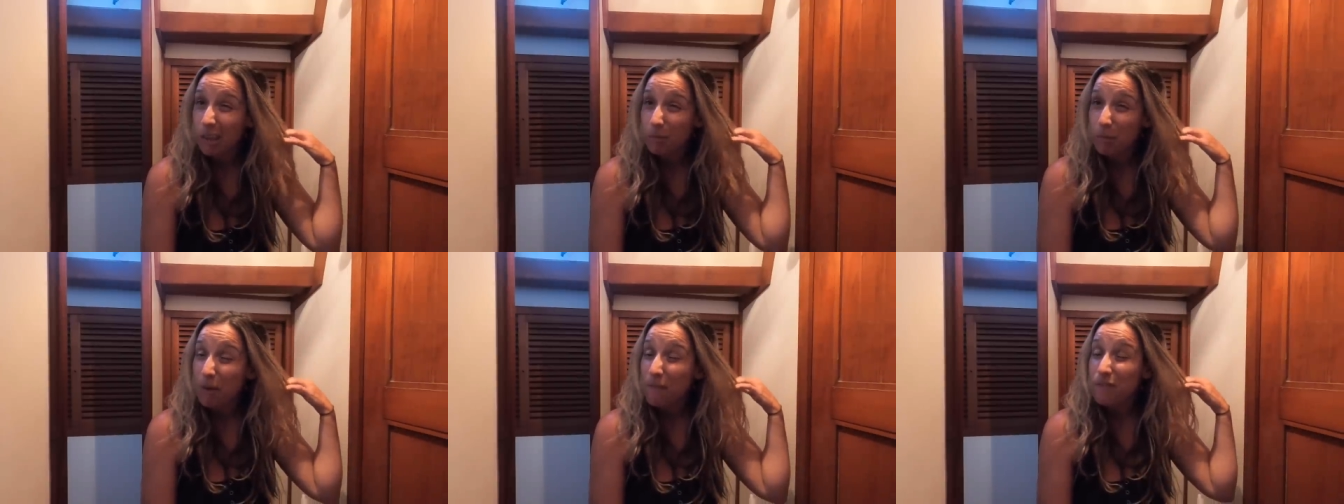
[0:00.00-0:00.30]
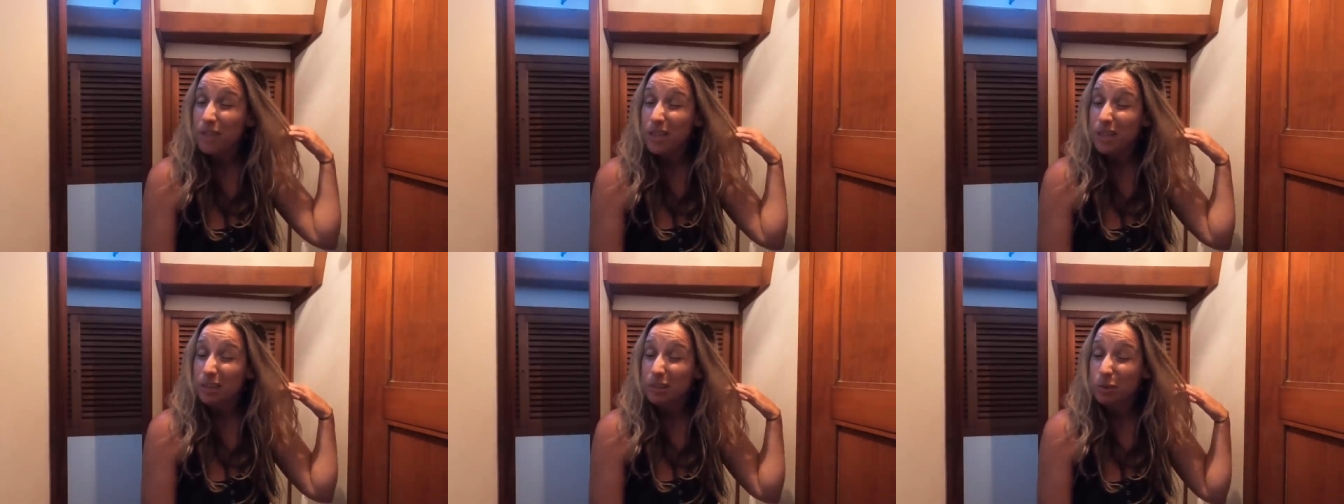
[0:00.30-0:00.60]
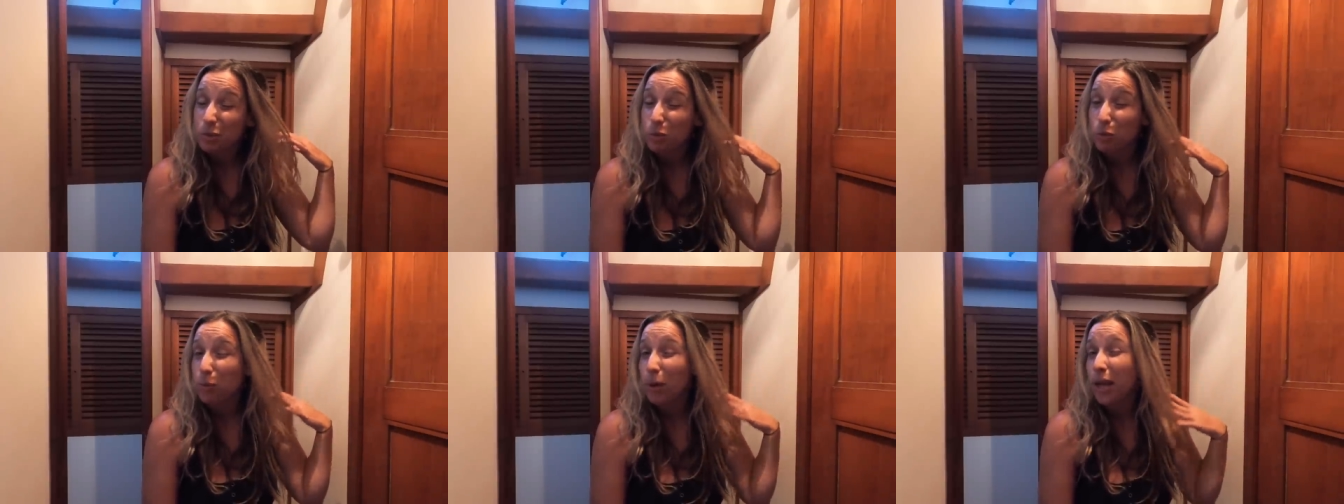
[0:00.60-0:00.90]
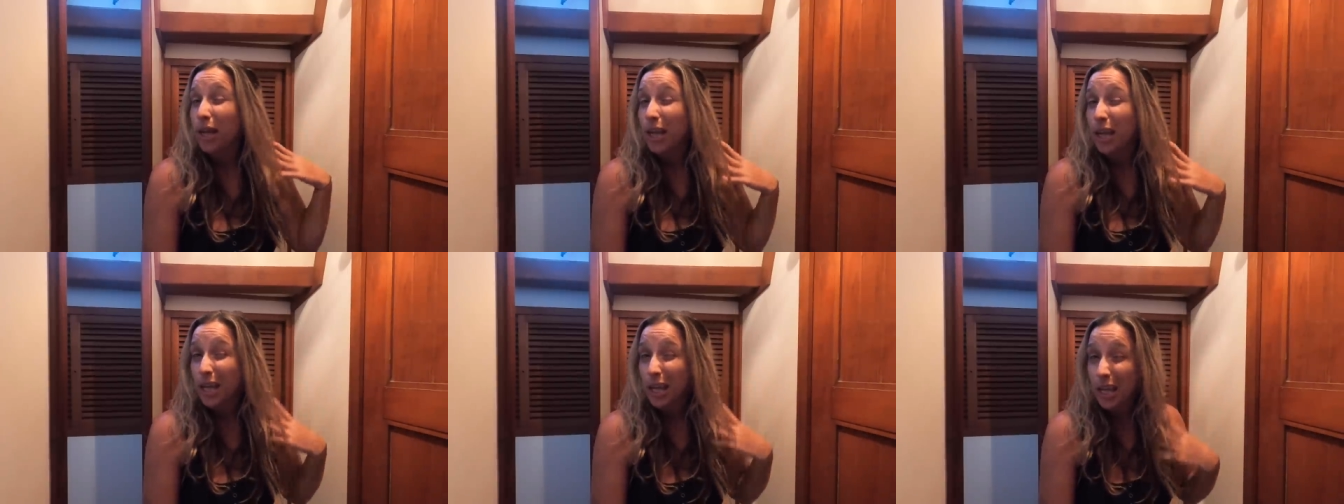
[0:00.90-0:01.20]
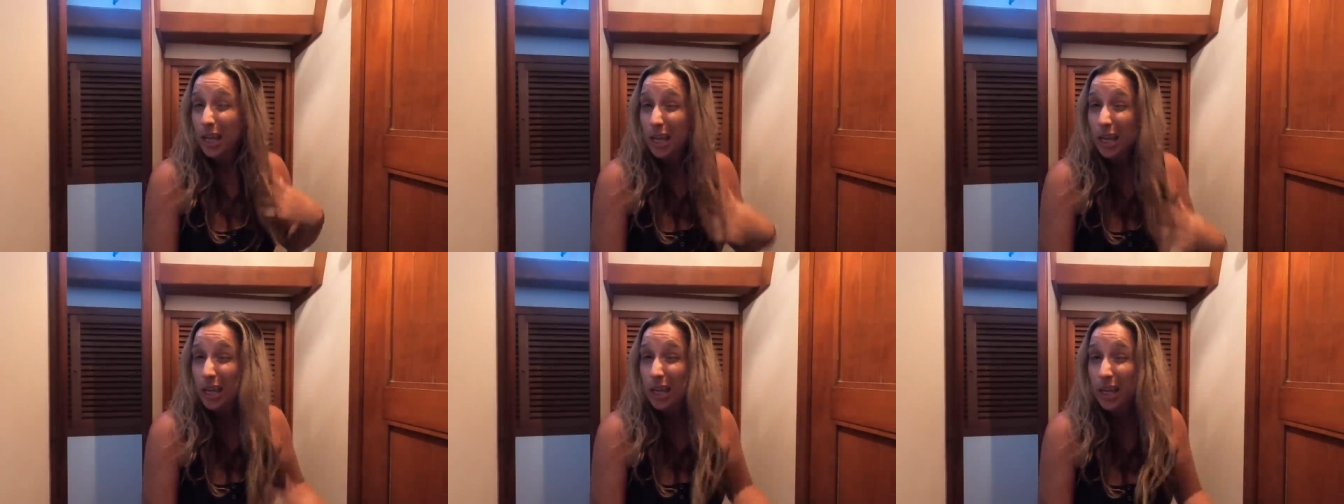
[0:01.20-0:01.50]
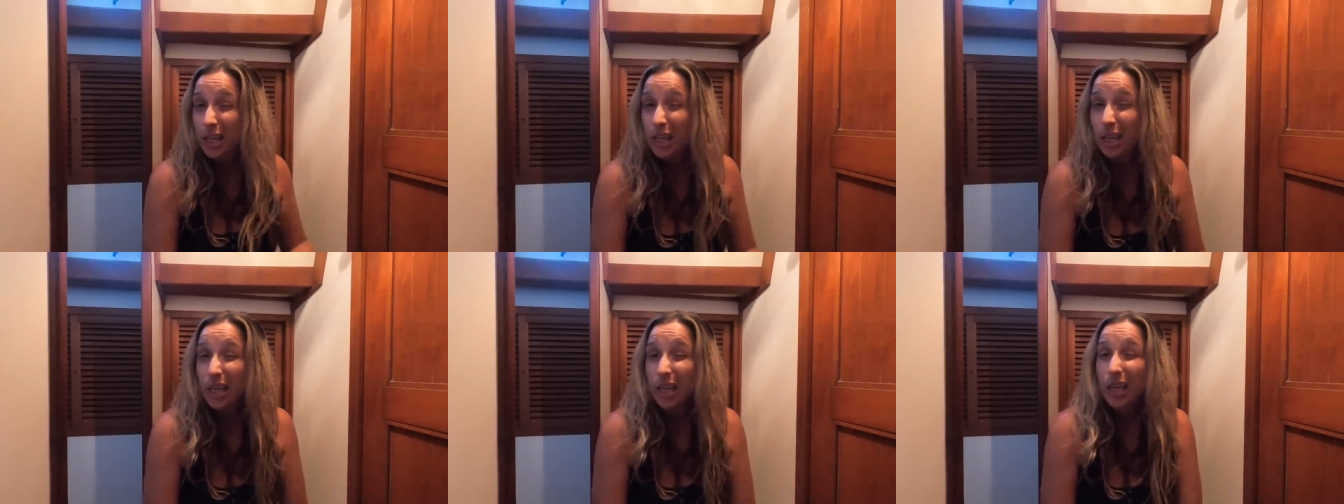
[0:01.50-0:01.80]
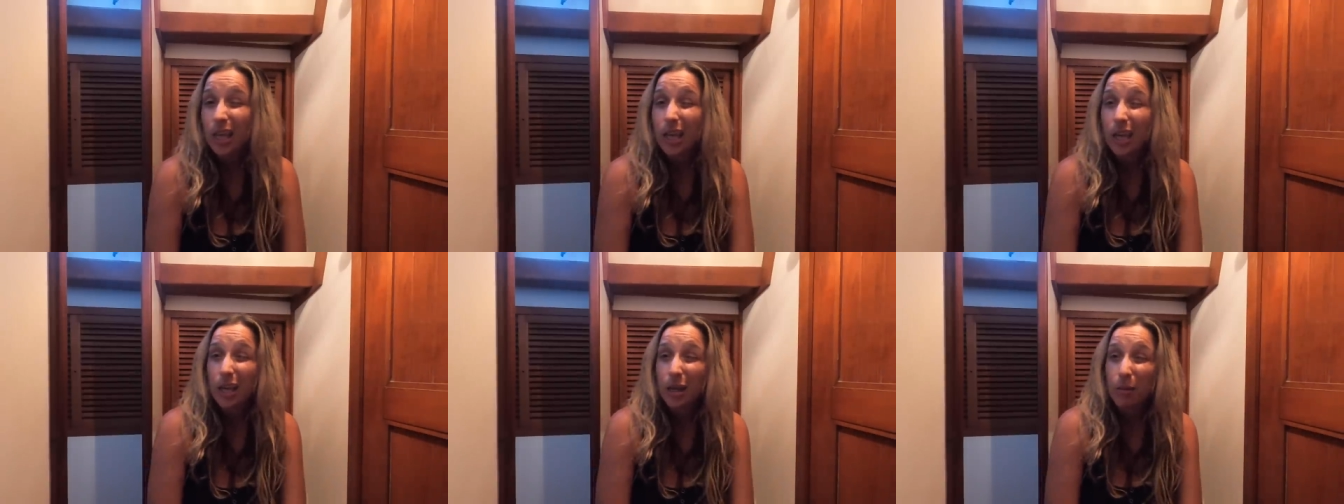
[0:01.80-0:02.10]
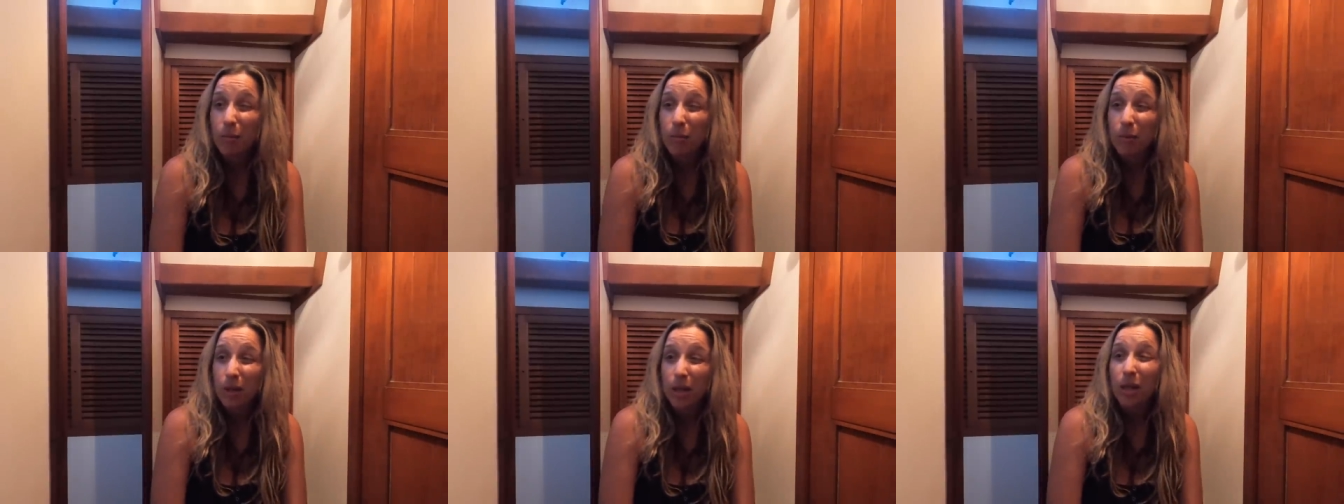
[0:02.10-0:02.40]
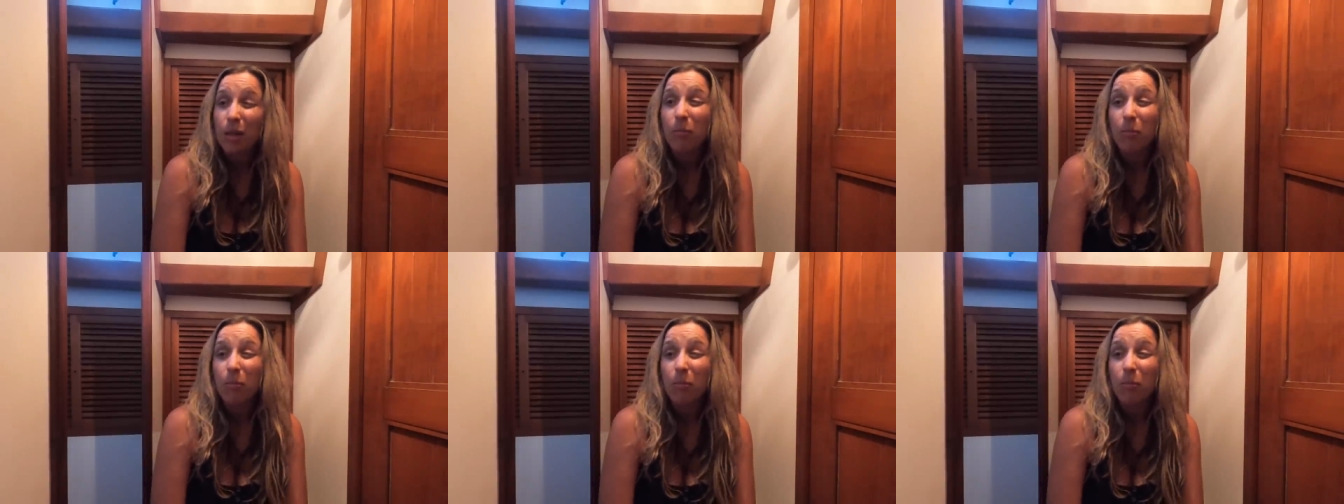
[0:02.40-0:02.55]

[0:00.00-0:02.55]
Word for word: my fingers through my hair um,